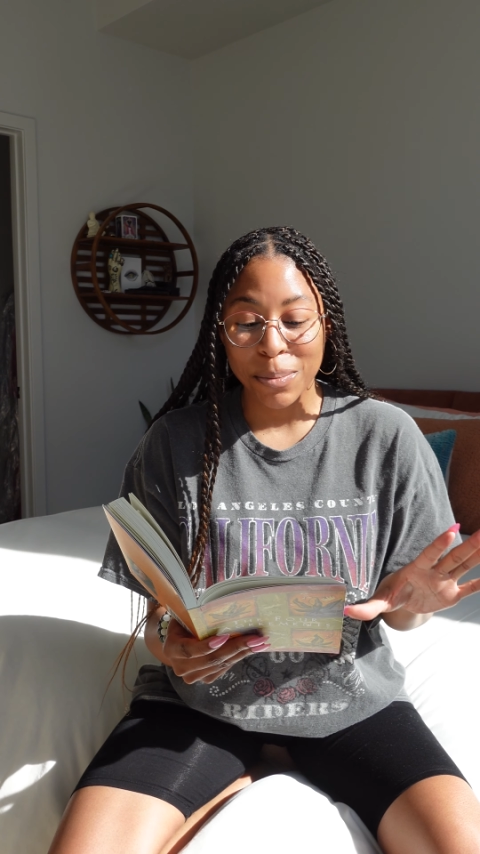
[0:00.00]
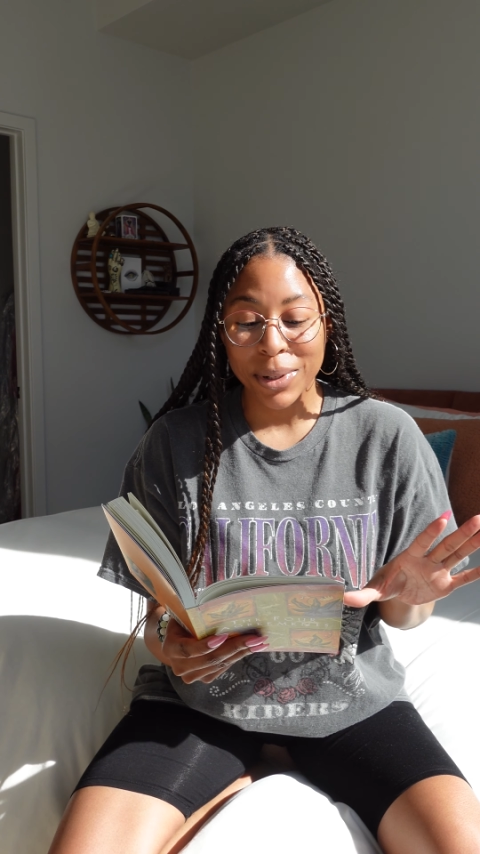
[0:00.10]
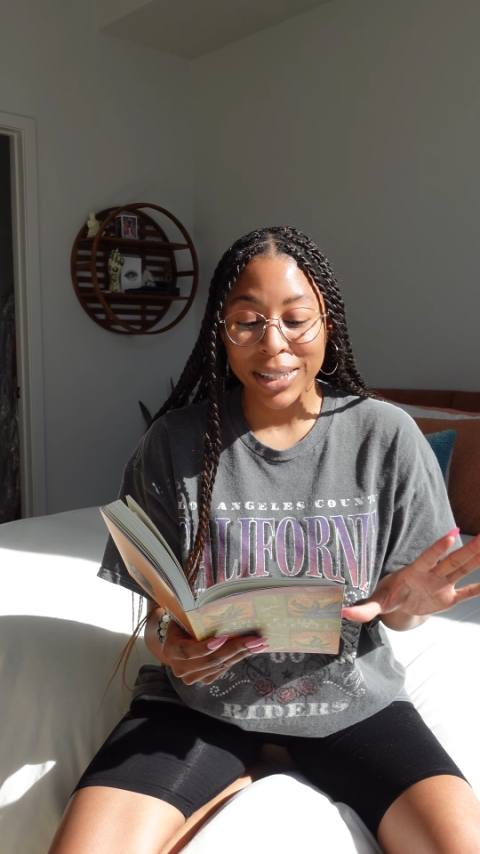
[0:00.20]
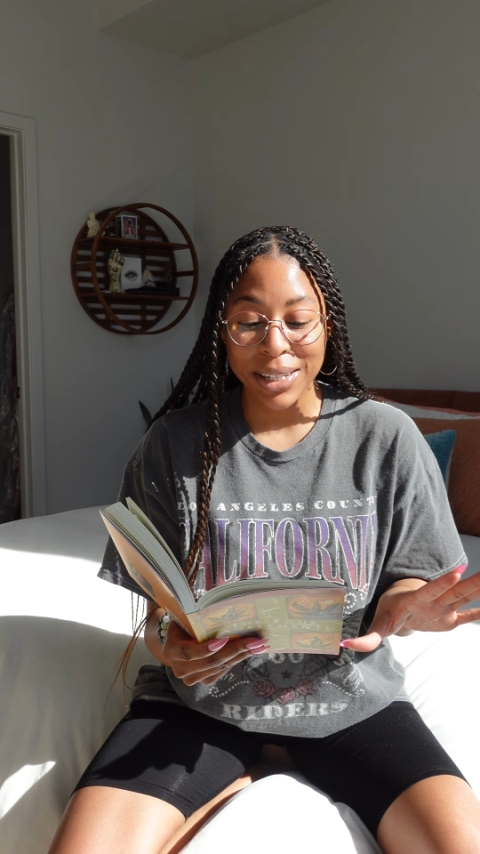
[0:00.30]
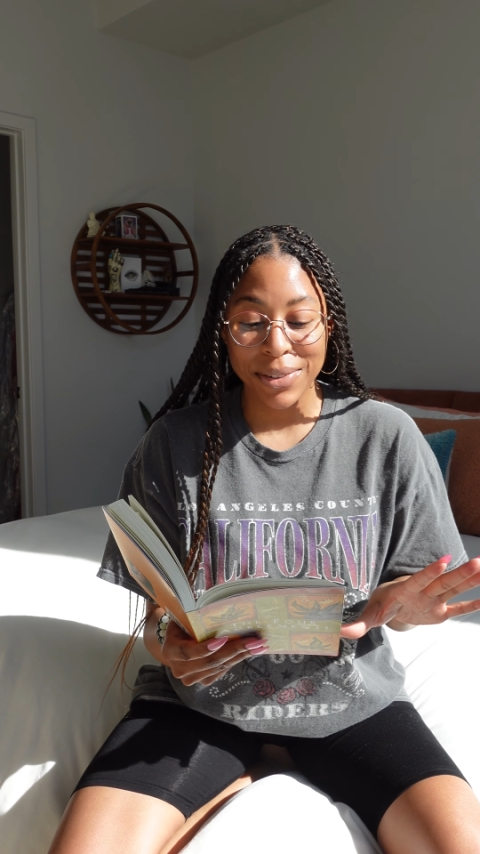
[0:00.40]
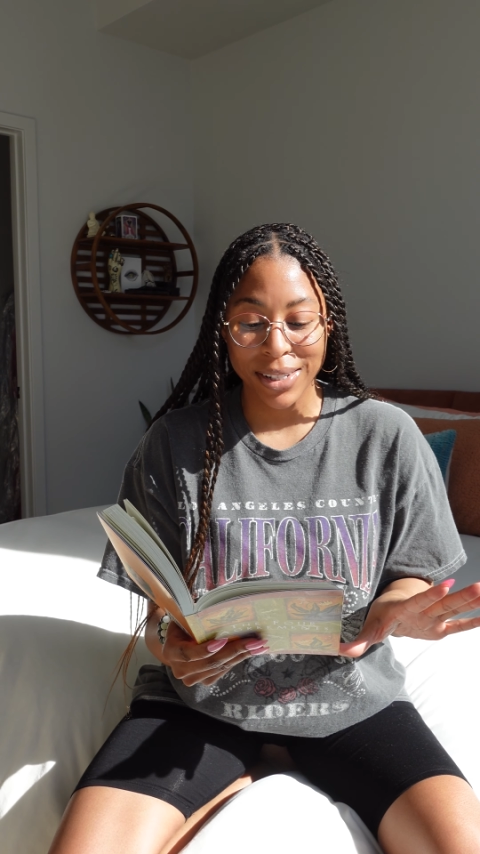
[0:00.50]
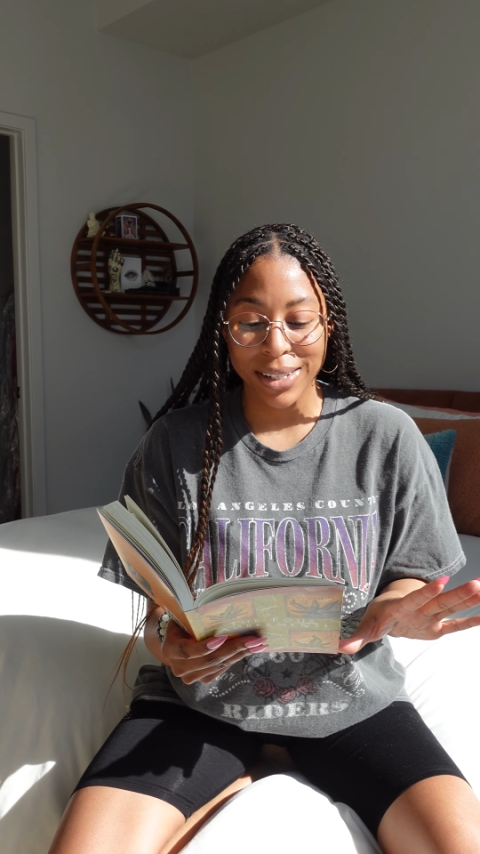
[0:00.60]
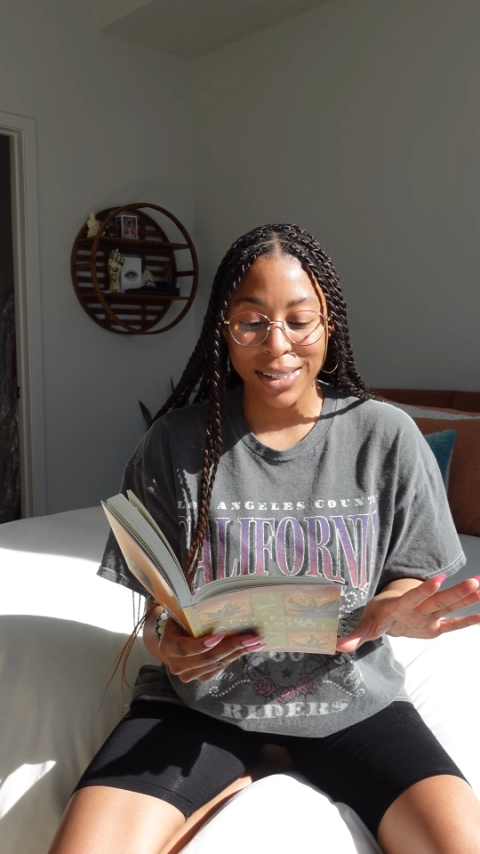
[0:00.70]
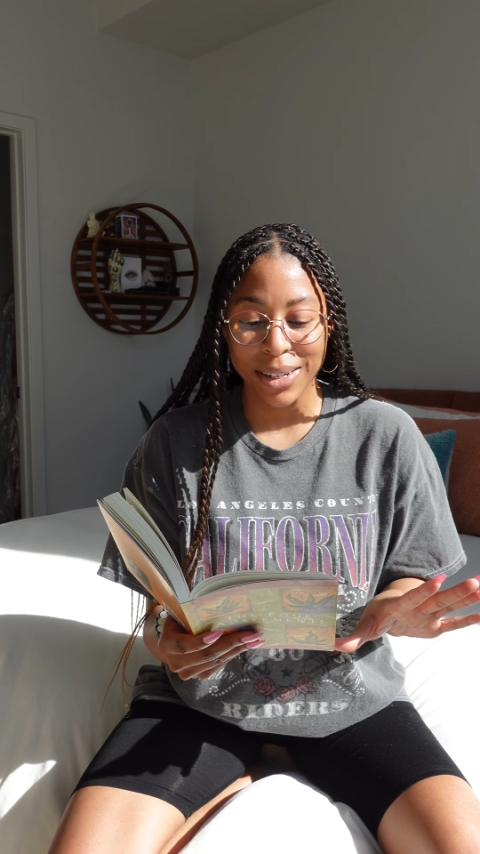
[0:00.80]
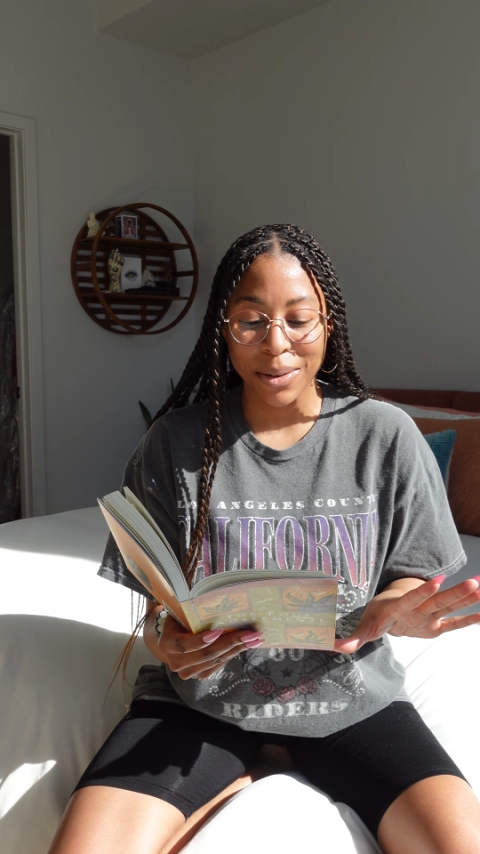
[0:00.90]
a belief
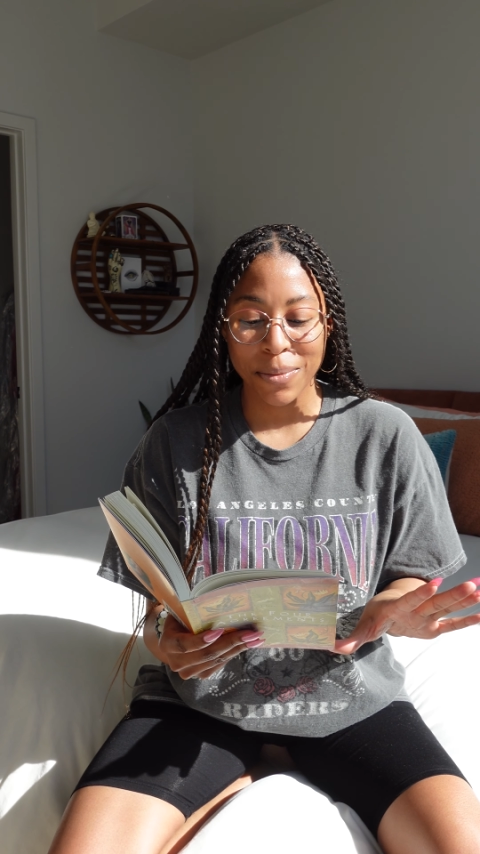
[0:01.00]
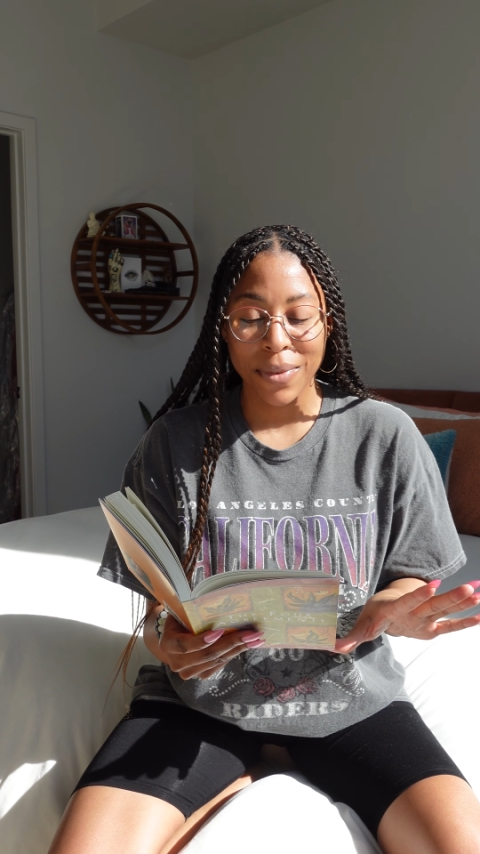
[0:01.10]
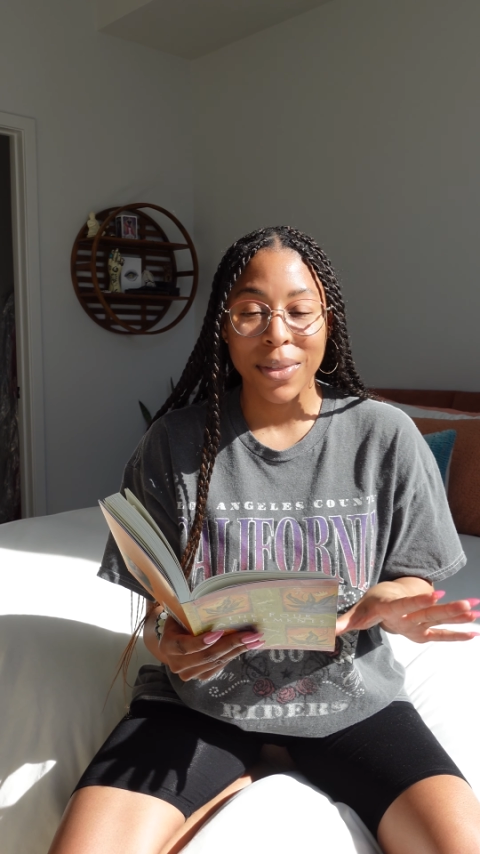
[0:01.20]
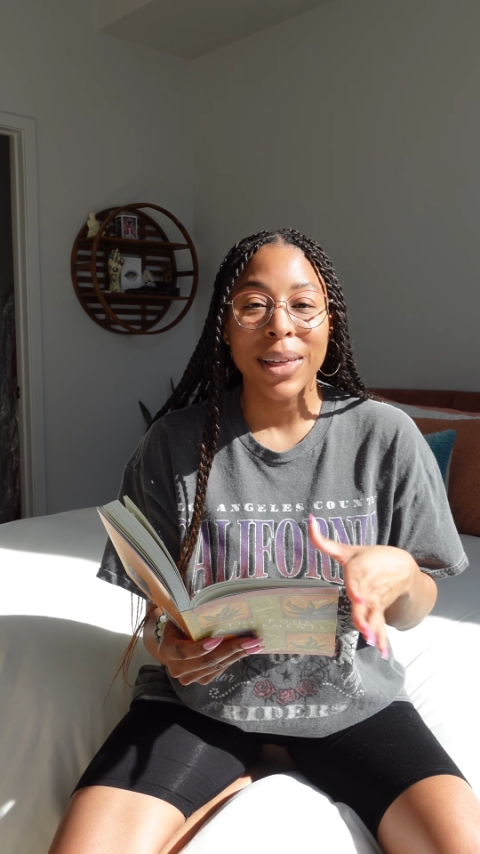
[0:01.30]
system